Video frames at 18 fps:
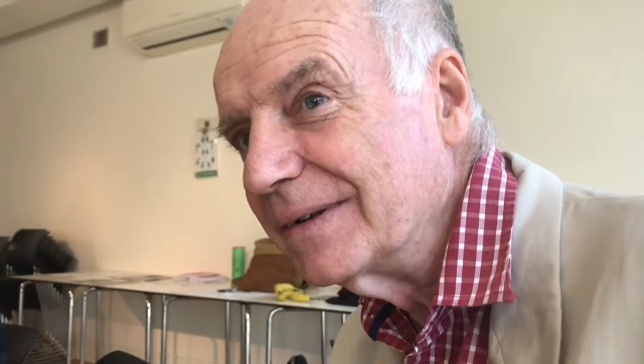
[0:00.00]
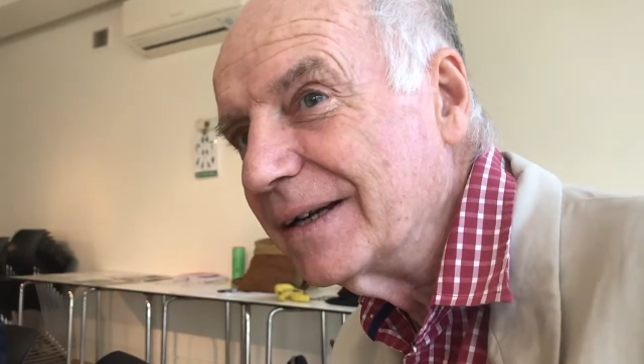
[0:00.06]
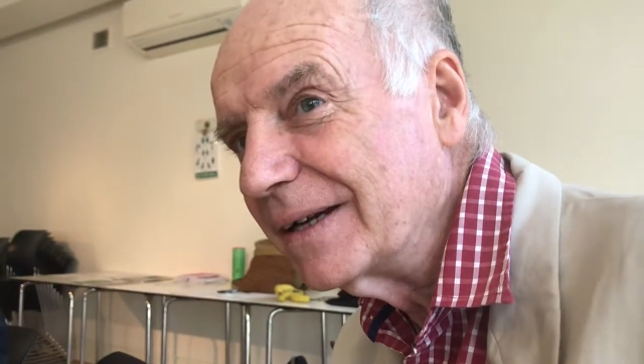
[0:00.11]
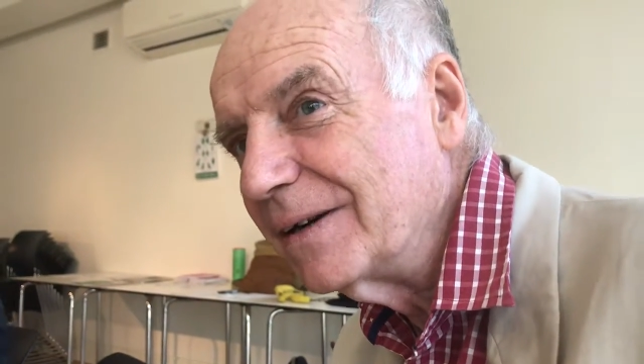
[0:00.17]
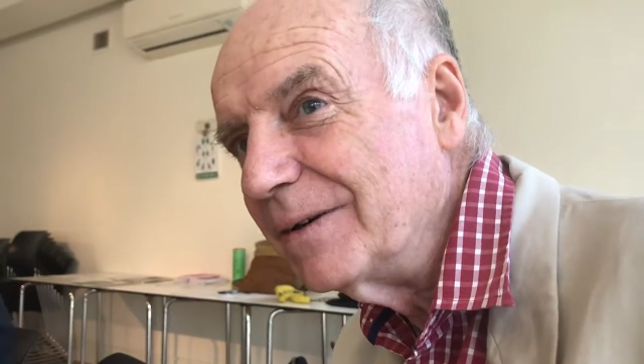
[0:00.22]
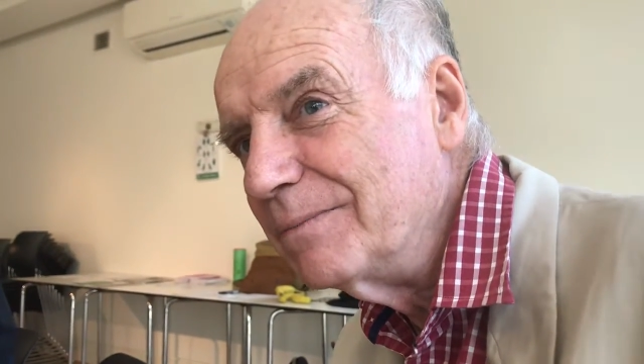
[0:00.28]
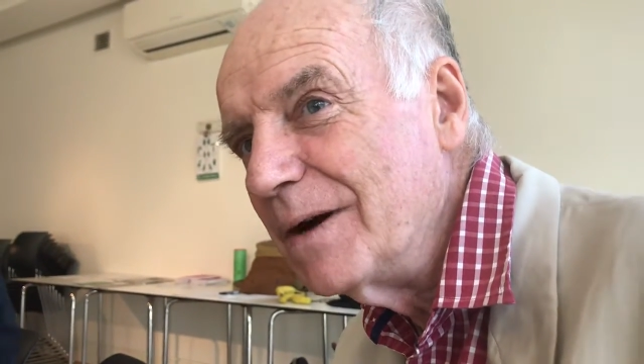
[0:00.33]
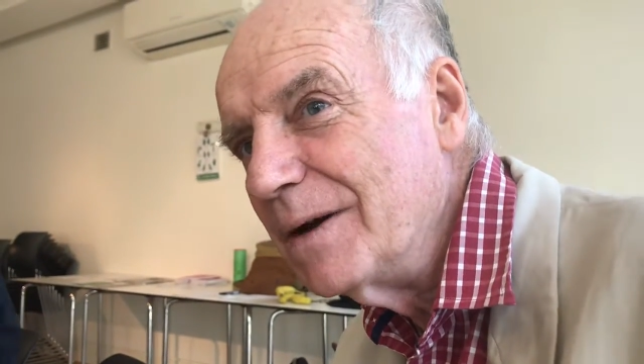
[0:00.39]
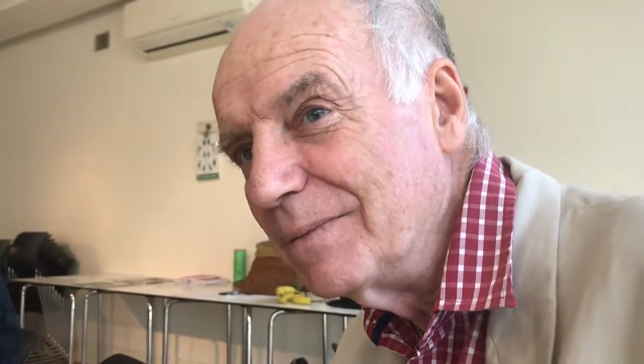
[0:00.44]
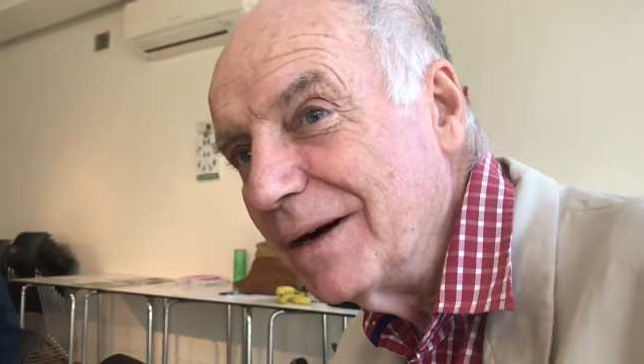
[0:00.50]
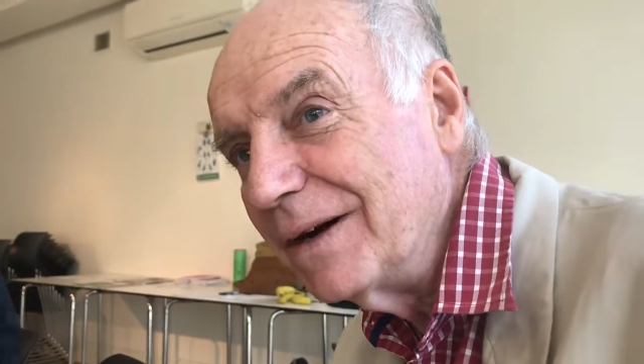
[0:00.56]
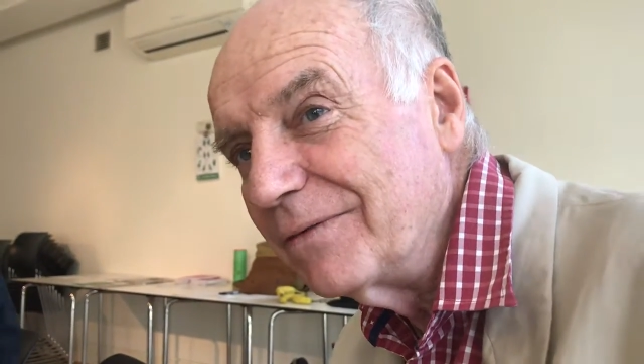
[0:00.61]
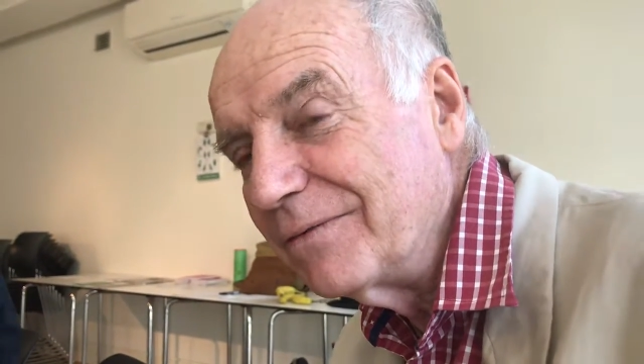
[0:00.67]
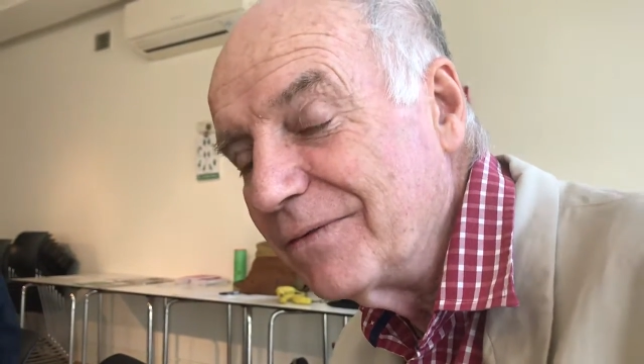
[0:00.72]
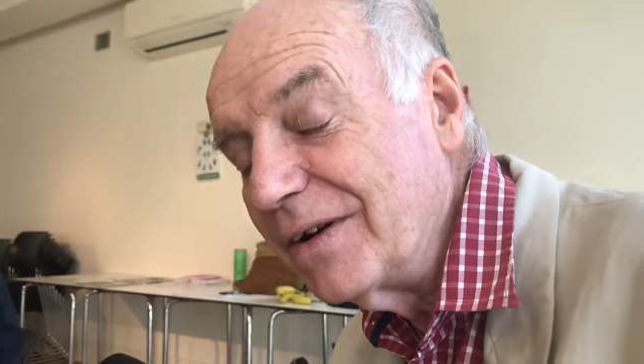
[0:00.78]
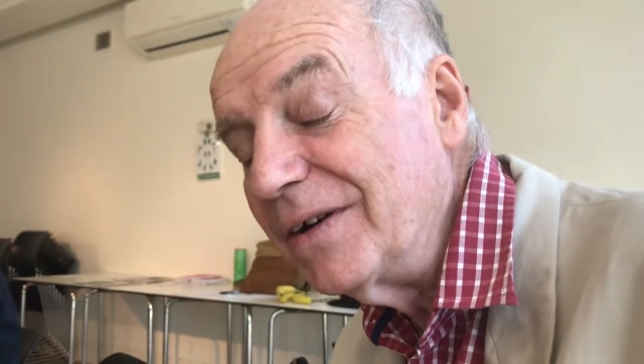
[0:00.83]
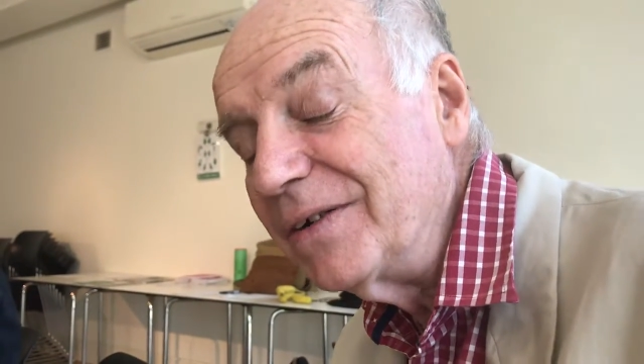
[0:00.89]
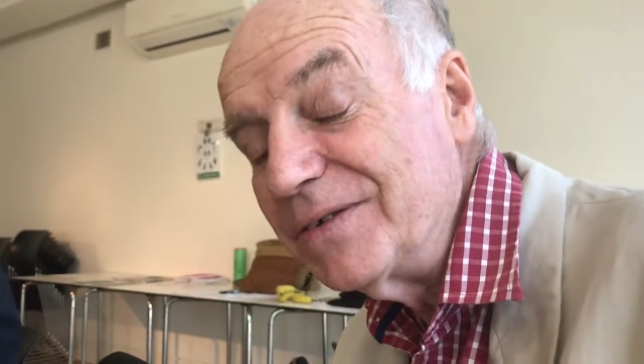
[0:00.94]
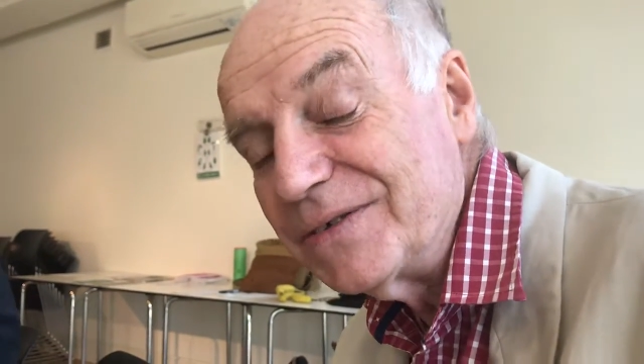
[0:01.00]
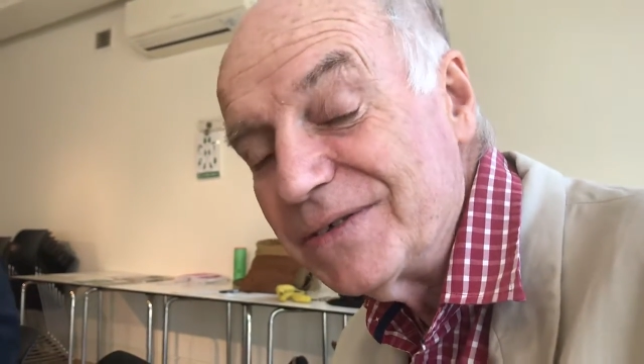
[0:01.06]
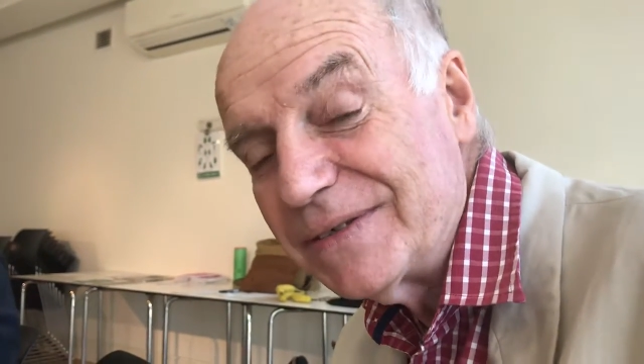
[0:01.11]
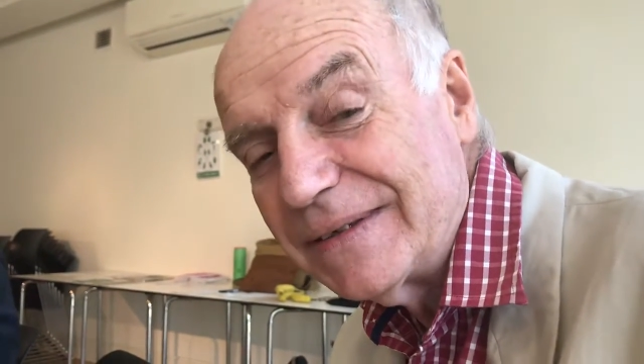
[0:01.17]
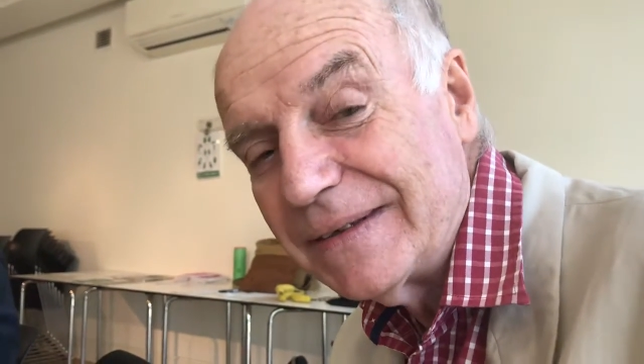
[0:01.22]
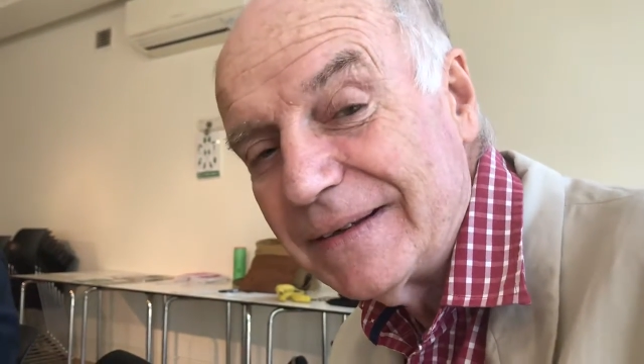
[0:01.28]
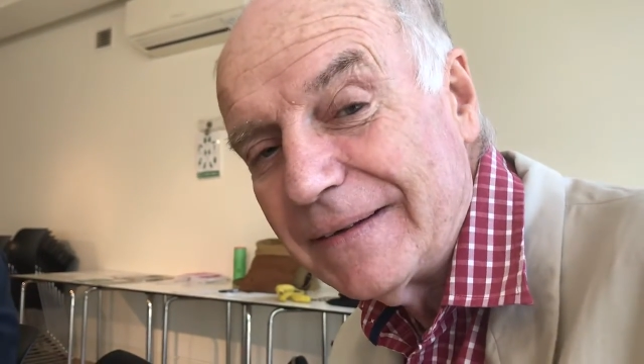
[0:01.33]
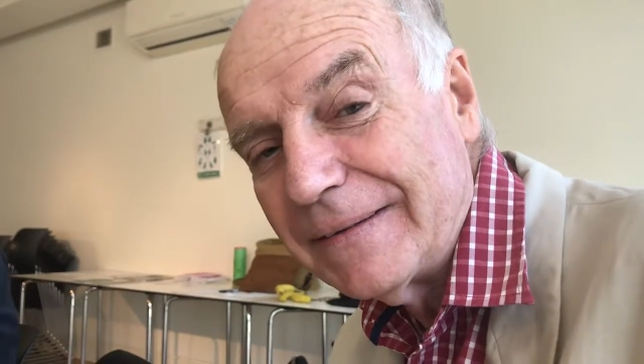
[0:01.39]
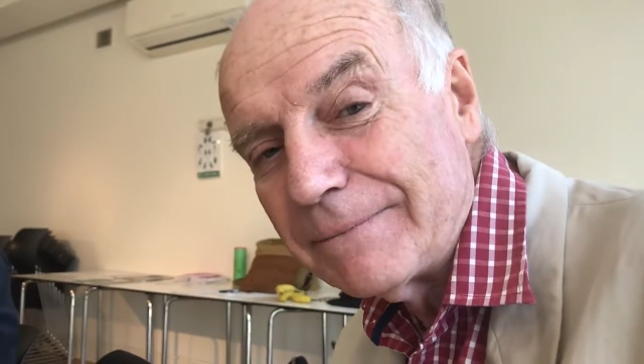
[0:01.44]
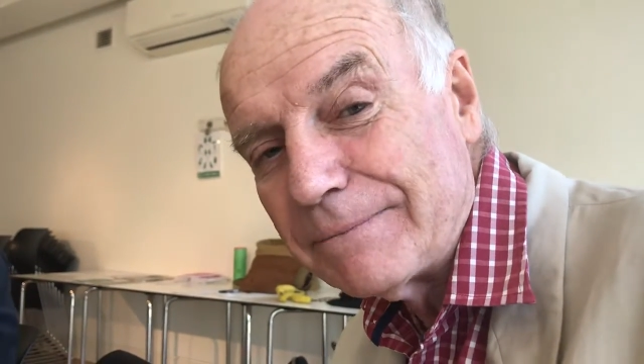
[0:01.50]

they've got mobile phones.